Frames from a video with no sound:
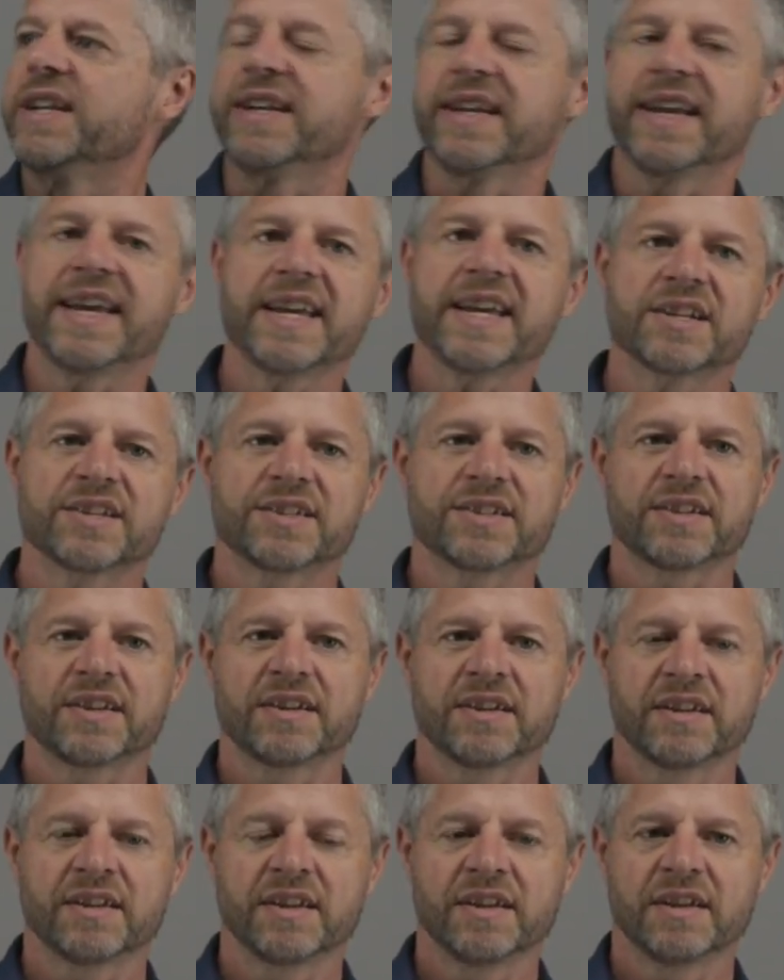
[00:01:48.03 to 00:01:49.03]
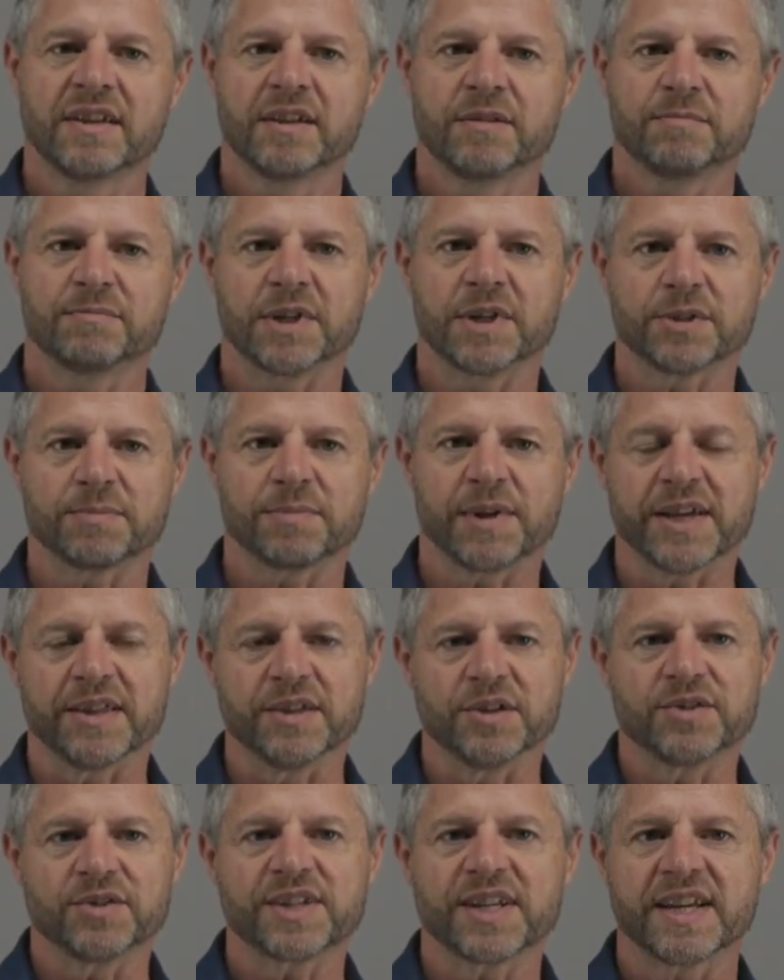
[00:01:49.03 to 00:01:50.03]
and x, multiply
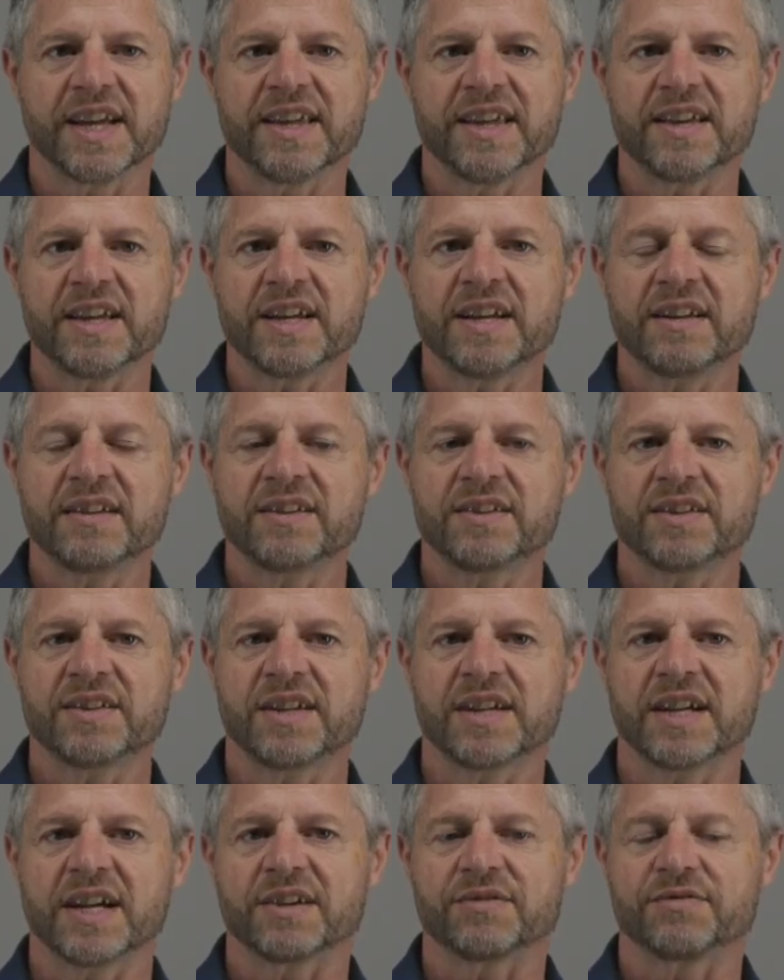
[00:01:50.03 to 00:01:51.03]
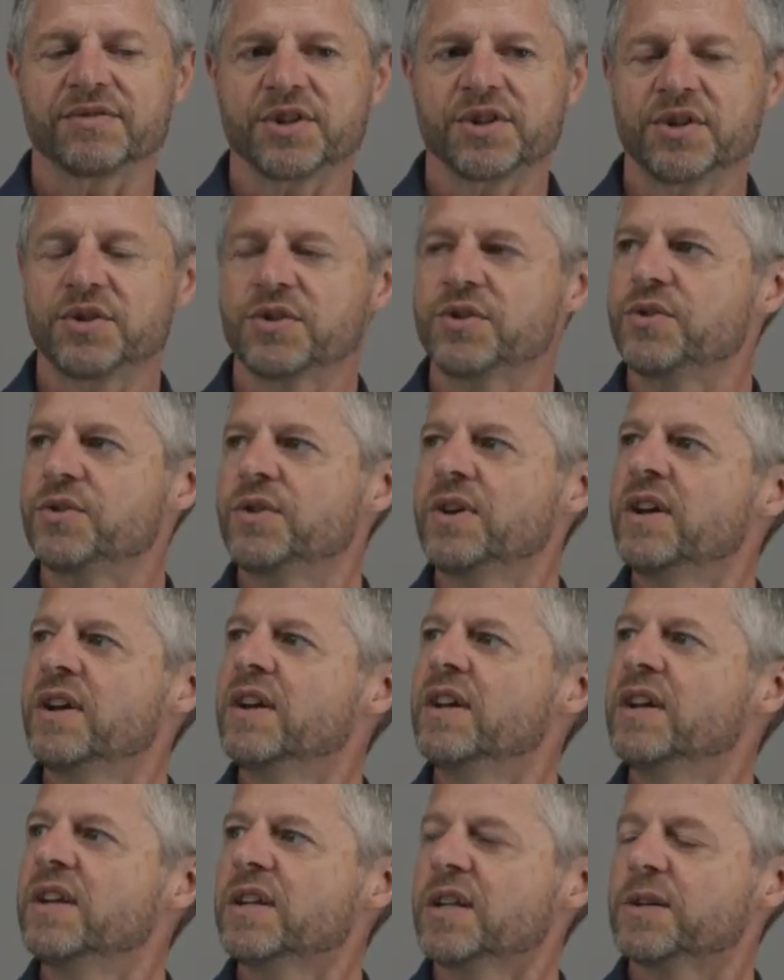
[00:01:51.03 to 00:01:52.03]
those together. So you have 2
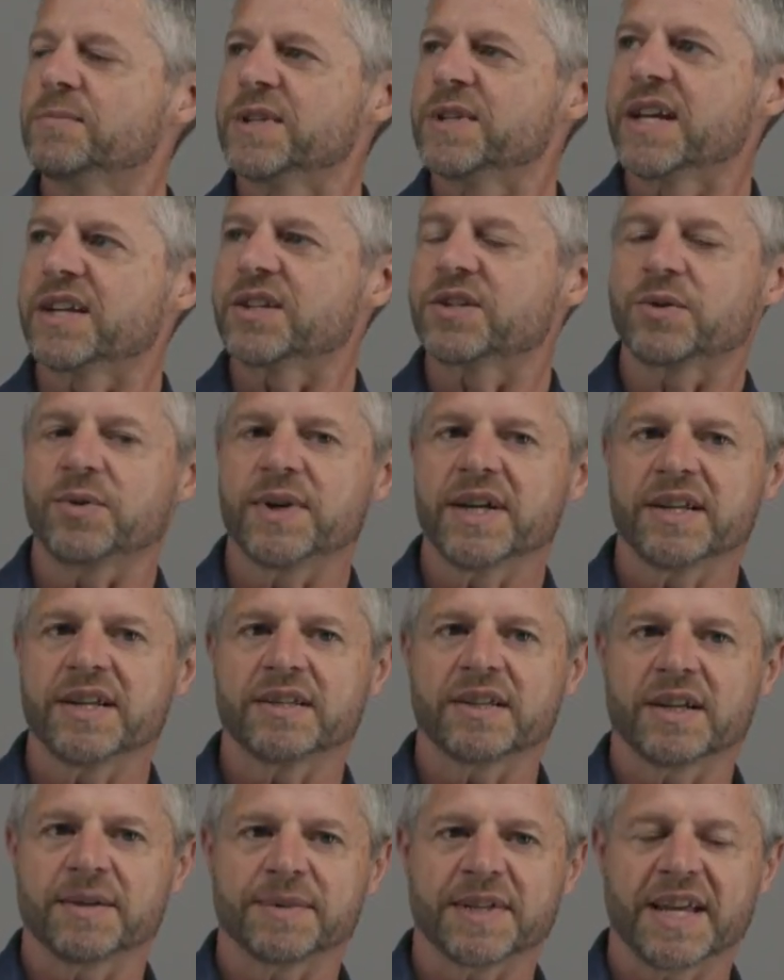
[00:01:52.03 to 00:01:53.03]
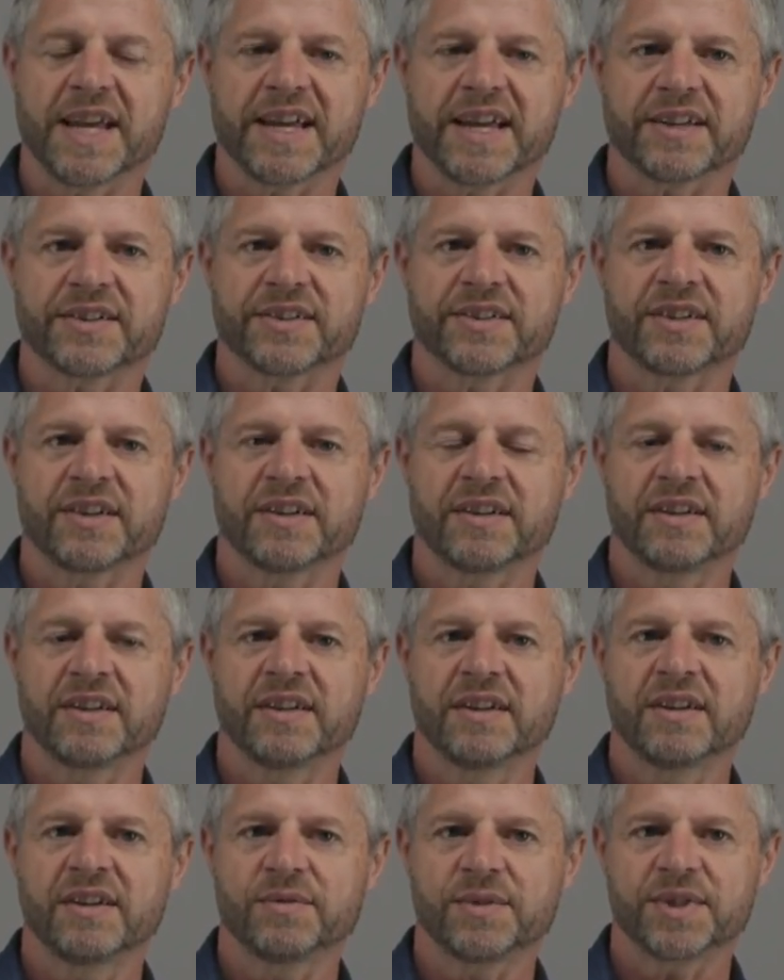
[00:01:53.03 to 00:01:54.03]
times x squared times x,
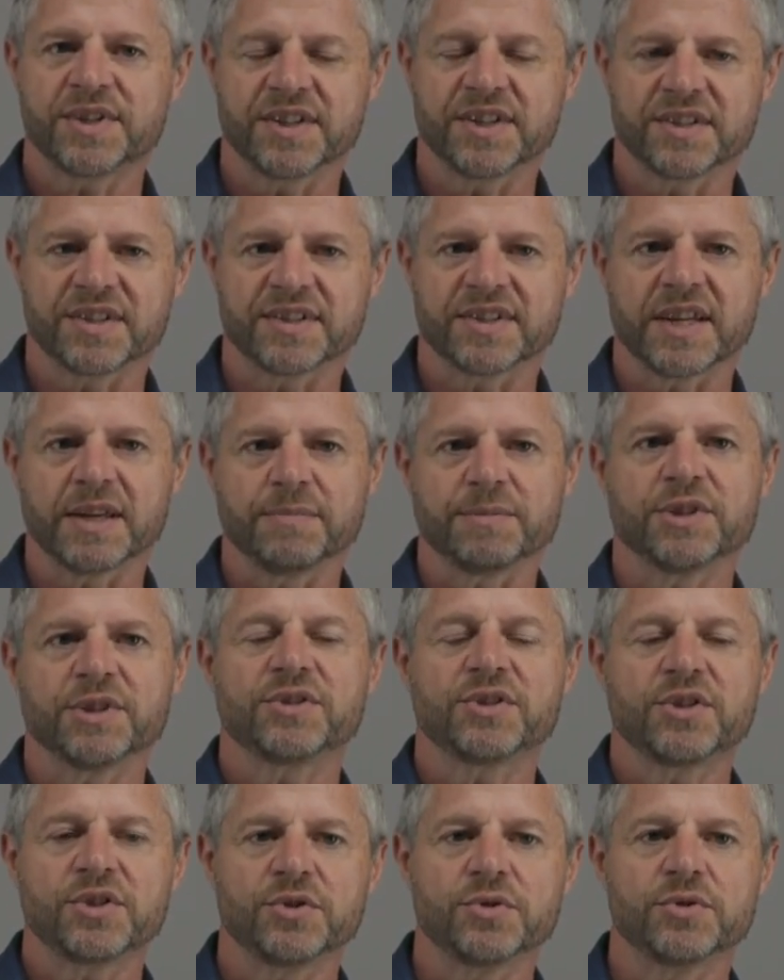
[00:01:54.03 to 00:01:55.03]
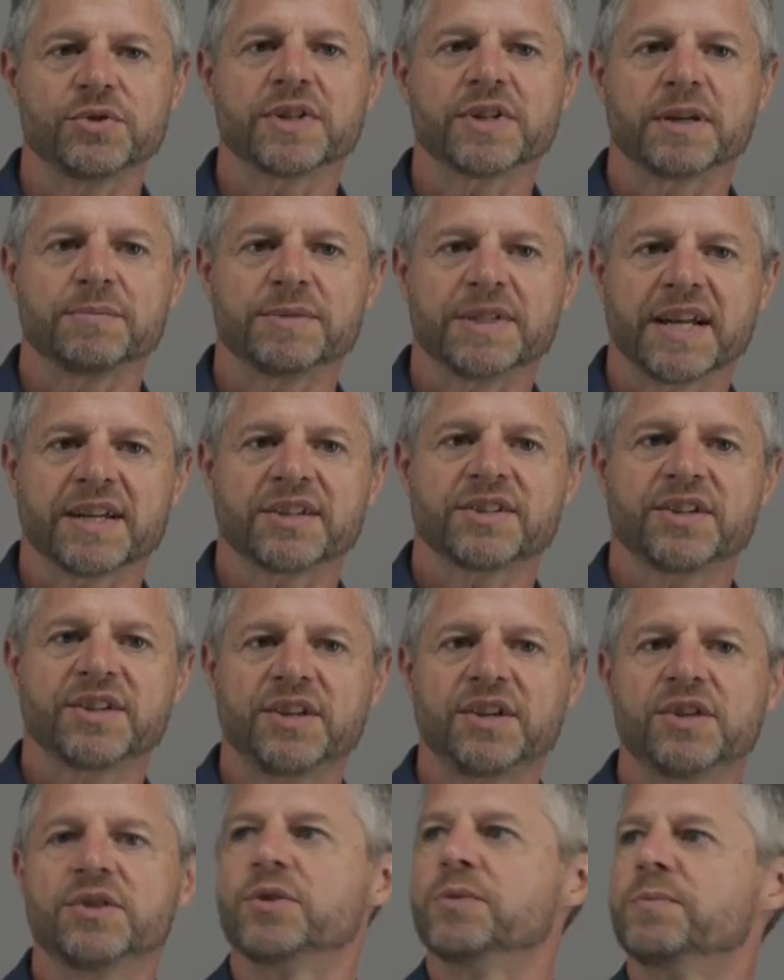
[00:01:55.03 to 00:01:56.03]
which is the same as 2 times x
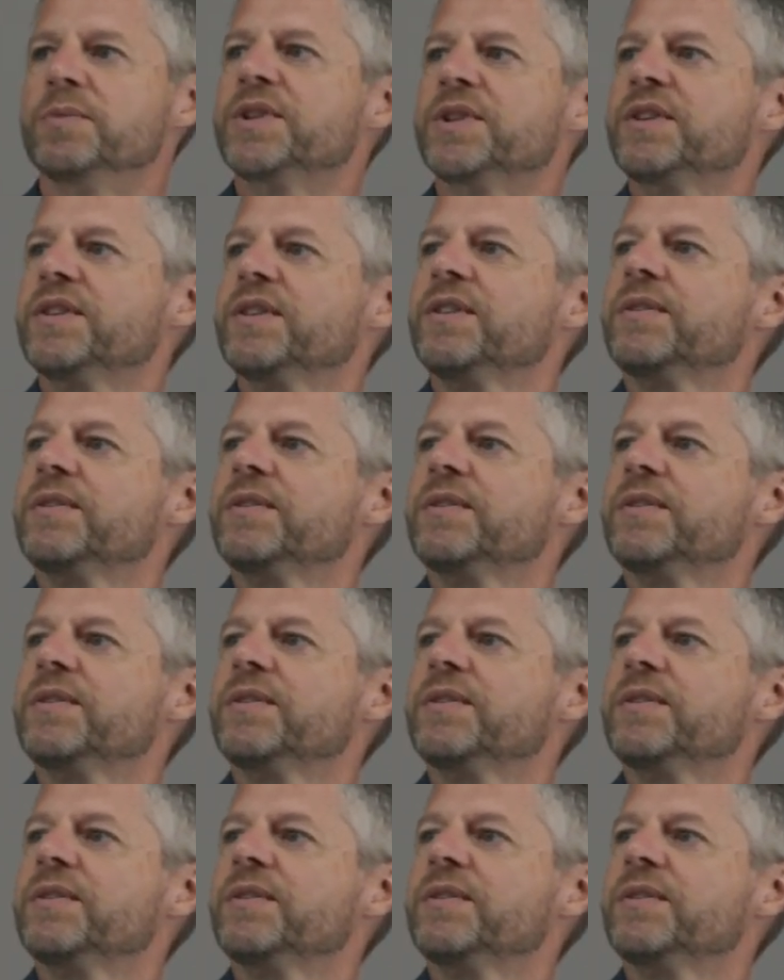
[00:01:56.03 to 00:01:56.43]
cubed.